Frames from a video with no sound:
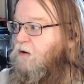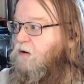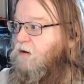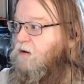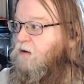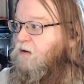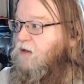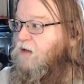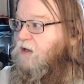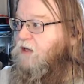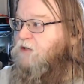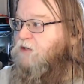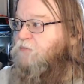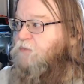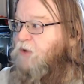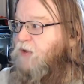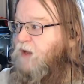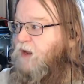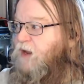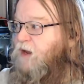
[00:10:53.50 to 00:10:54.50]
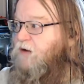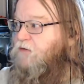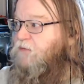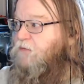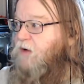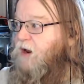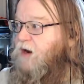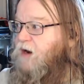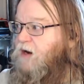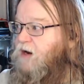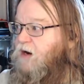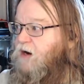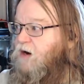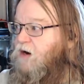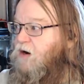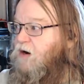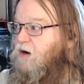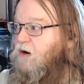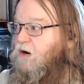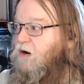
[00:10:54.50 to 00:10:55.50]
This plant right
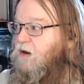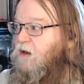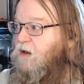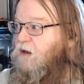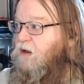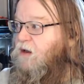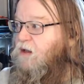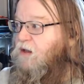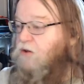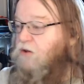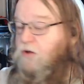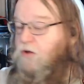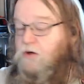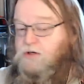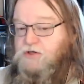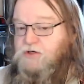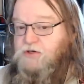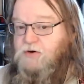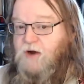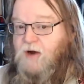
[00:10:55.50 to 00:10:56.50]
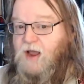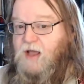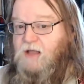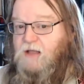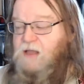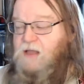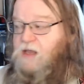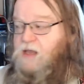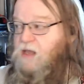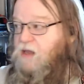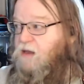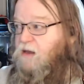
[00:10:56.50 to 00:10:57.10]
here looks scraggly.